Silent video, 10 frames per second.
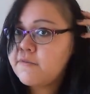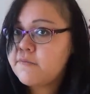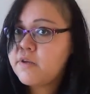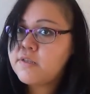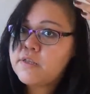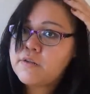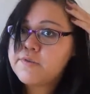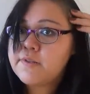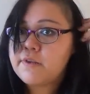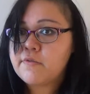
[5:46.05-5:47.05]
If not, then I'll
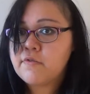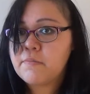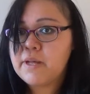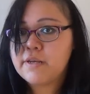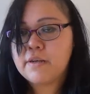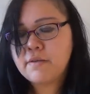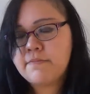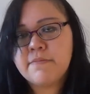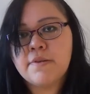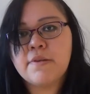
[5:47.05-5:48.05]
just let it grow back.
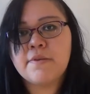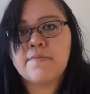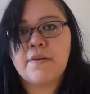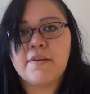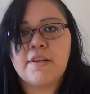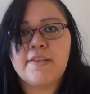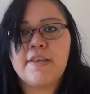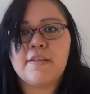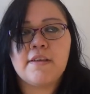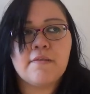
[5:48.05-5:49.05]
It's probably gonna
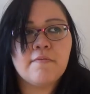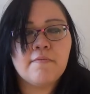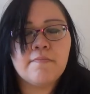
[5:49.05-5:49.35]
take like,